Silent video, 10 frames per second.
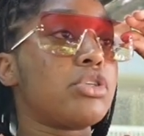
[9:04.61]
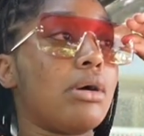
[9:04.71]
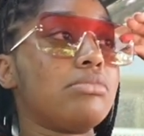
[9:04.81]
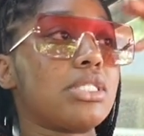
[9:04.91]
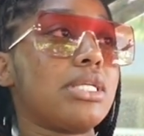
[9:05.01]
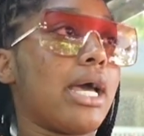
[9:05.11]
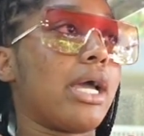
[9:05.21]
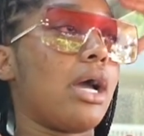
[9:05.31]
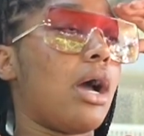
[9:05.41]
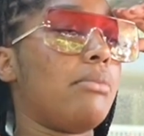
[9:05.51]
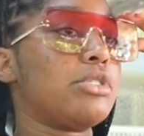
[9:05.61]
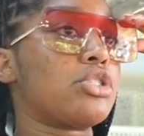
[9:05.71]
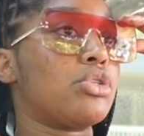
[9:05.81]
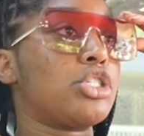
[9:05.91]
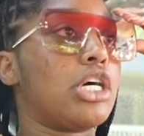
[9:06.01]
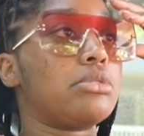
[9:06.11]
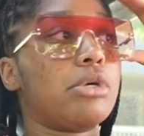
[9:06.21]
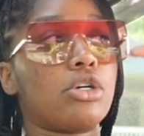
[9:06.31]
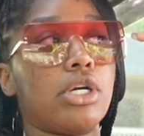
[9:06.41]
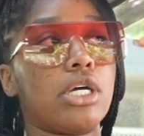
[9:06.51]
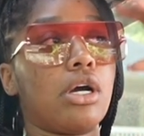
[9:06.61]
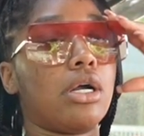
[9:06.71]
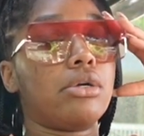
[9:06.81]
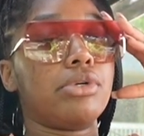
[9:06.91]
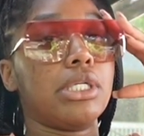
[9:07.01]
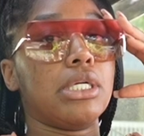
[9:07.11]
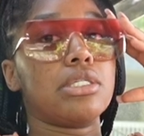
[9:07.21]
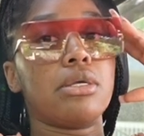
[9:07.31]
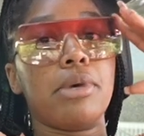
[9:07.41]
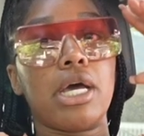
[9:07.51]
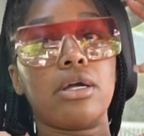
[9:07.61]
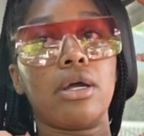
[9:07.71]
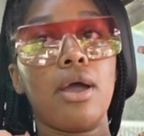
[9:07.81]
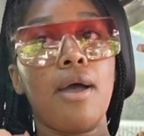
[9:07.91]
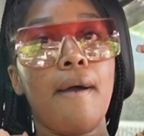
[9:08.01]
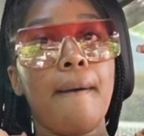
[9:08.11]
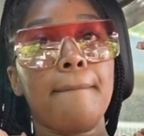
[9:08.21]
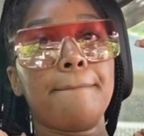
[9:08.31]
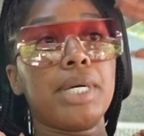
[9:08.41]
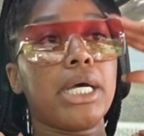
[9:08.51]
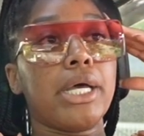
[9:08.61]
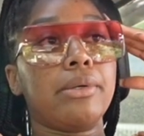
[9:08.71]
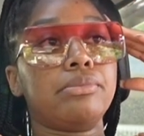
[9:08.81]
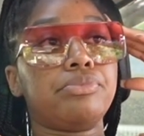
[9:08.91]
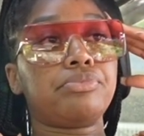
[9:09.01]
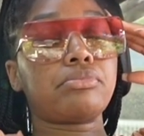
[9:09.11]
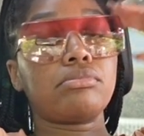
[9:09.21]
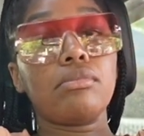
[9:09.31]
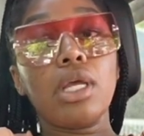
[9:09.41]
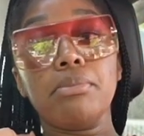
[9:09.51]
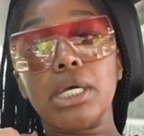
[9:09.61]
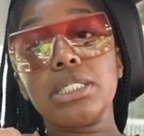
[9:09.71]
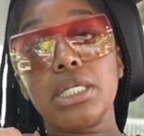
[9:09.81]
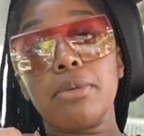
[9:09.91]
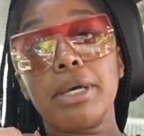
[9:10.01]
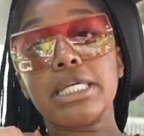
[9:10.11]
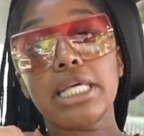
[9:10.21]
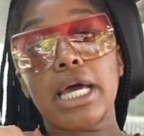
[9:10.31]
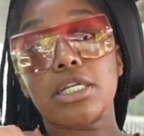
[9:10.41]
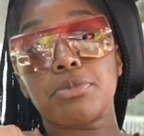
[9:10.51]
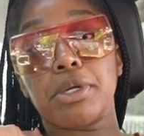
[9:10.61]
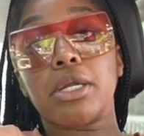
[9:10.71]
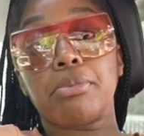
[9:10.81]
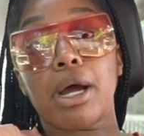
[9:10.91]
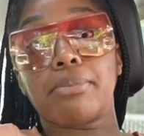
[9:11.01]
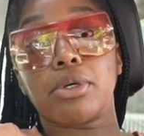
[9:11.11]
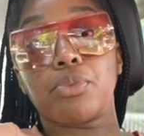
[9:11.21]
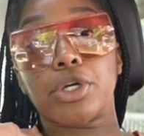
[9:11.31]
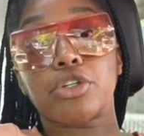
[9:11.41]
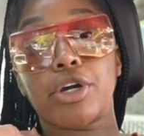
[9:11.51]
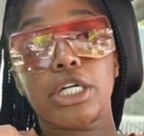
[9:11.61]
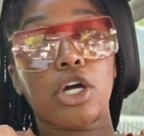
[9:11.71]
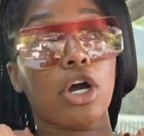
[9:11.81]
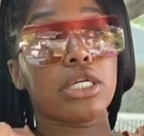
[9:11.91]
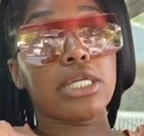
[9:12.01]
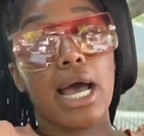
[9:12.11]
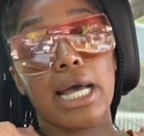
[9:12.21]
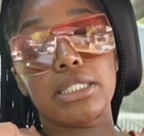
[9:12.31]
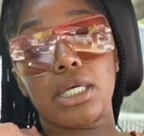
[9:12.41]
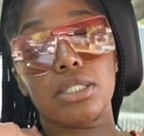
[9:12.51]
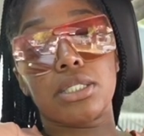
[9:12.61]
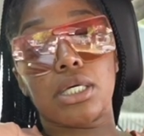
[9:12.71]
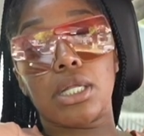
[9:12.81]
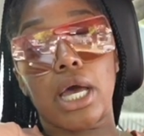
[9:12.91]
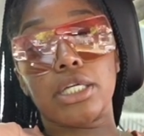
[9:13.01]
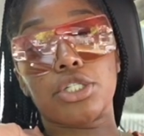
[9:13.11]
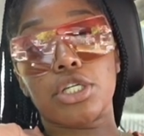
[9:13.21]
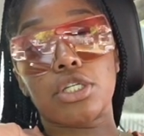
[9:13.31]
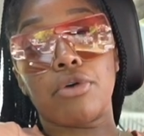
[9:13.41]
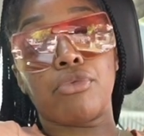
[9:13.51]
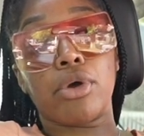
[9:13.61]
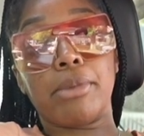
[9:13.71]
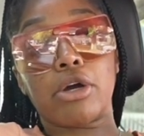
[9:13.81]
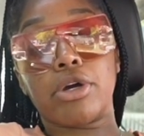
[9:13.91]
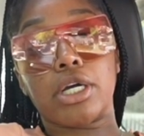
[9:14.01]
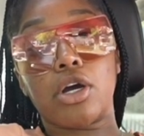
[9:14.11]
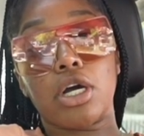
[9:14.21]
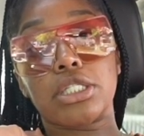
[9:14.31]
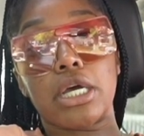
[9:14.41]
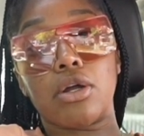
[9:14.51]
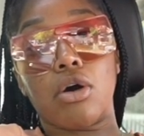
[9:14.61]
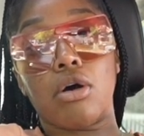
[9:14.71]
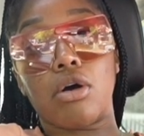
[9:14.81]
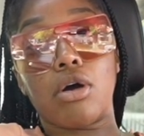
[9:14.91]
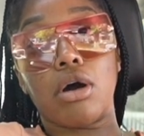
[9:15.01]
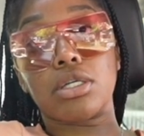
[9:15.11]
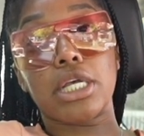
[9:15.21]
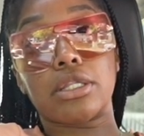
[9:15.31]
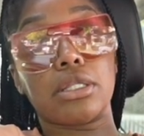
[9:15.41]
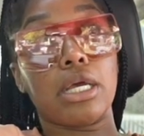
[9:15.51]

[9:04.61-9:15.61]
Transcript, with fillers: So I'm just like, I'm just going to charge my credit card. It really doesn't matter. But because in the past I had a spending problem with credit cards, I tend to like just avoid my credit cards at all costs.